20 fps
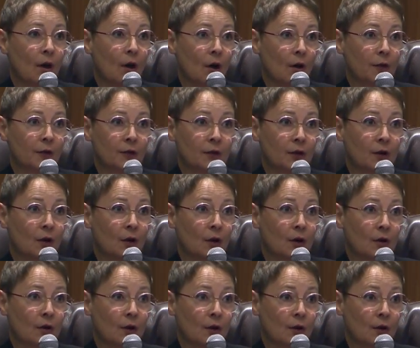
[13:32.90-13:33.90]
often
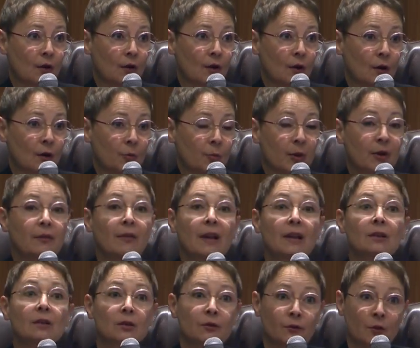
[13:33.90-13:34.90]
are
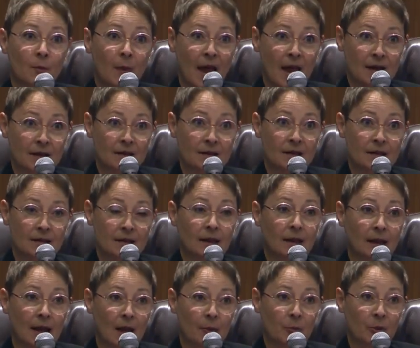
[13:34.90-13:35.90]
prevented from
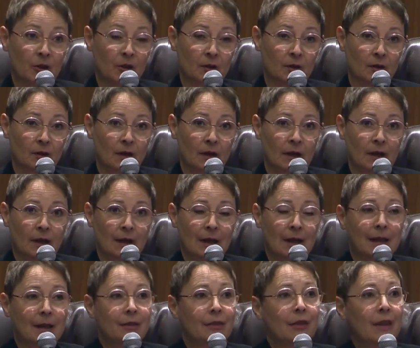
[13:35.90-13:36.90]
accessing capital.
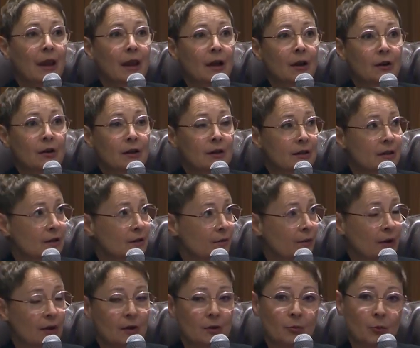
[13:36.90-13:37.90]
And there it is
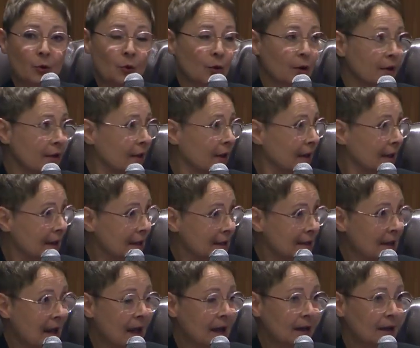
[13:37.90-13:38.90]
very important that
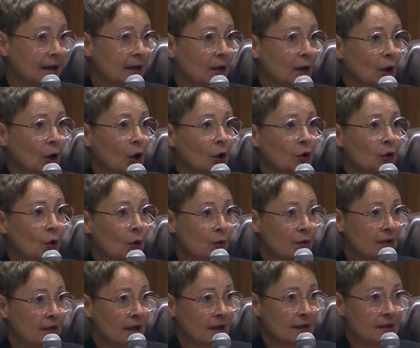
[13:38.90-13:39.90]
exactly
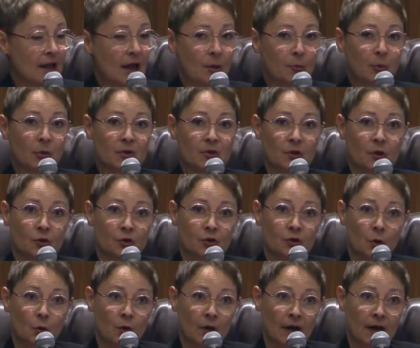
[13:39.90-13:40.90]
those examples are
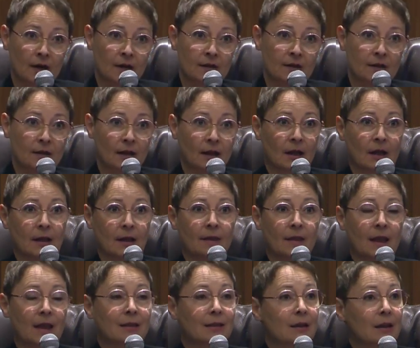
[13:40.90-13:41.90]
showcased,
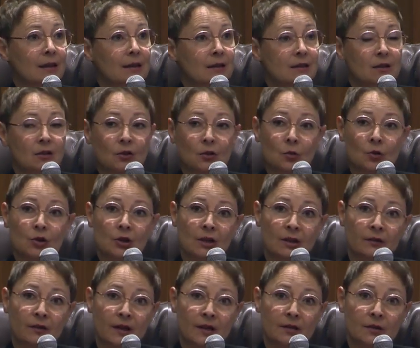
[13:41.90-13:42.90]
that the
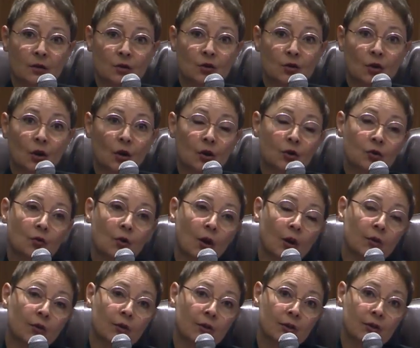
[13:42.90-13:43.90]
institutional investors start to
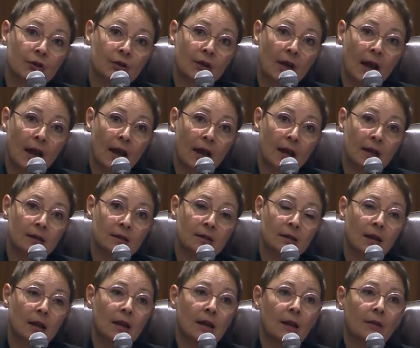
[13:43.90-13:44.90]

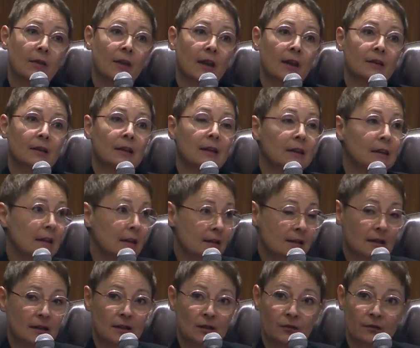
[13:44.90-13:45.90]
understand that it
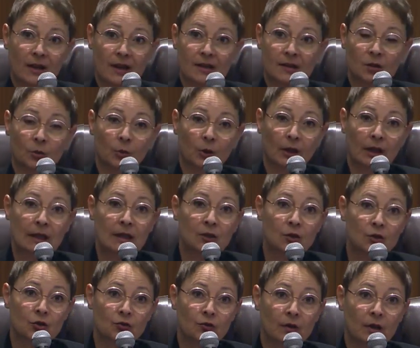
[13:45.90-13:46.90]
is an investable
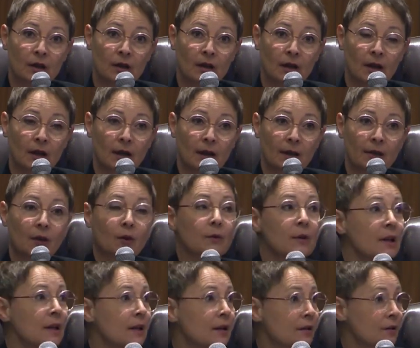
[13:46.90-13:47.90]
industry. There
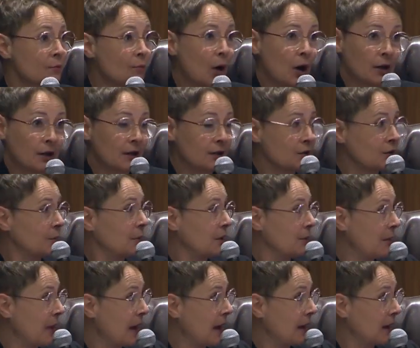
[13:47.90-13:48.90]
is money to
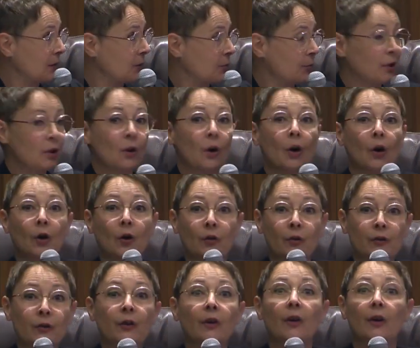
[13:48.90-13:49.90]
be made
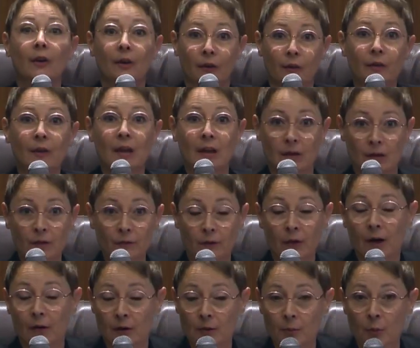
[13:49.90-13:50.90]
beyond the
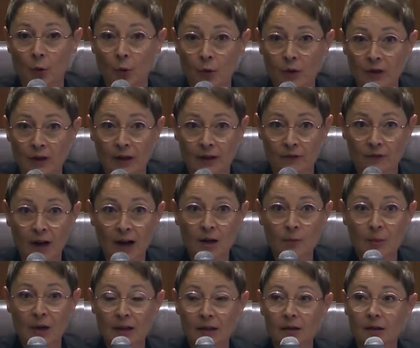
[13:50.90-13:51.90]
very important
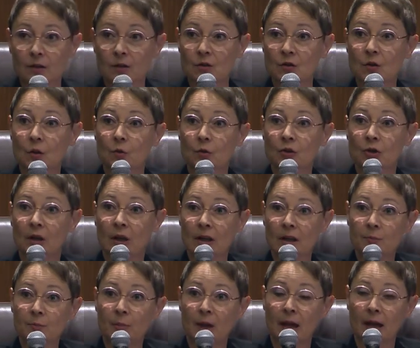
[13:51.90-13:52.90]
environmental and social
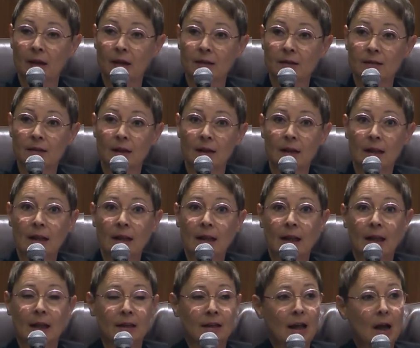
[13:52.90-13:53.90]
impact.
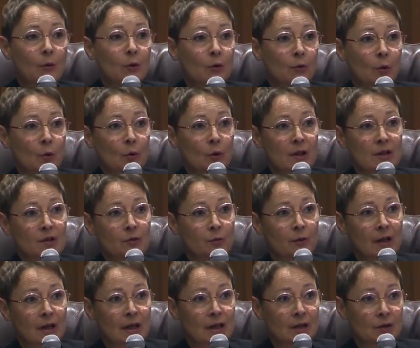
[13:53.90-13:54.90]
And our role is
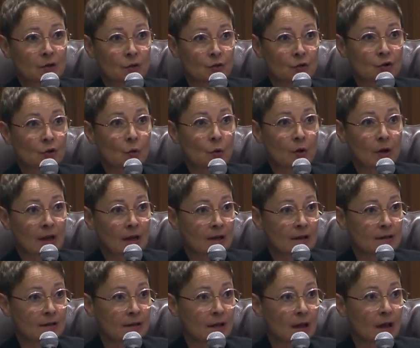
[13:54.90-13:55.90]
really to
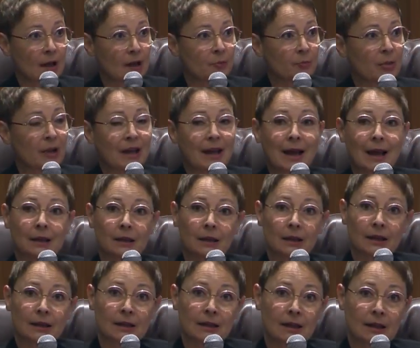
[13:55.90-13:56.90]
showcase and be
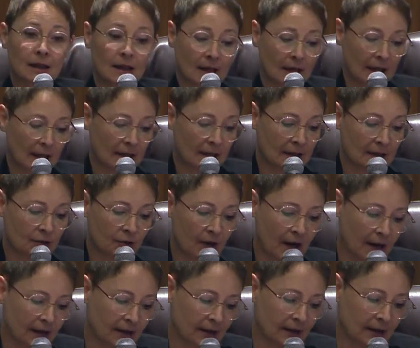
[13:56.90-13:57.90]
catalytic in
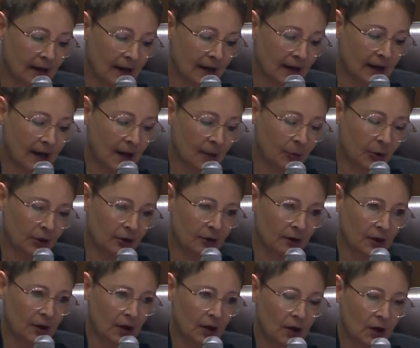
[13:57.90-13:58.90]
attracting that
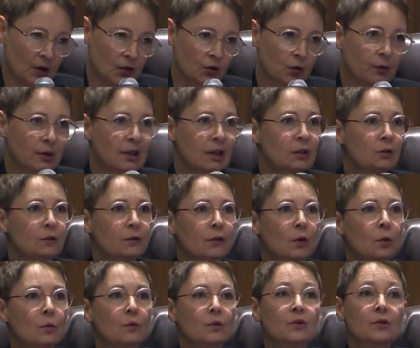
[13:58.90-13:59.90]
capital. So we need to
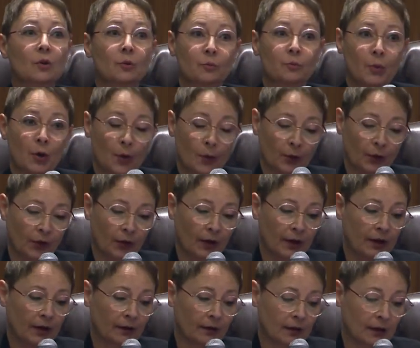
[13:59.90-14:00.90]
focus on both,
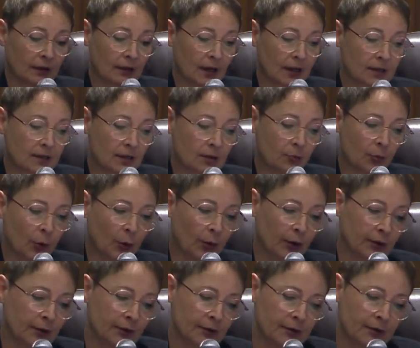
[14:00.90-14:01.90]
and I think that's
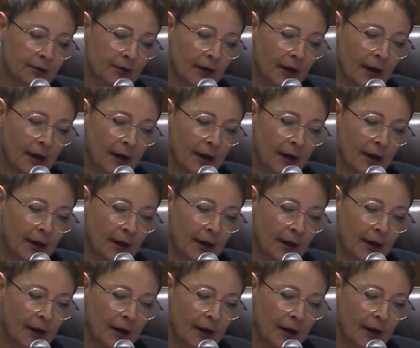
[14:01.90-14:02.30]
important.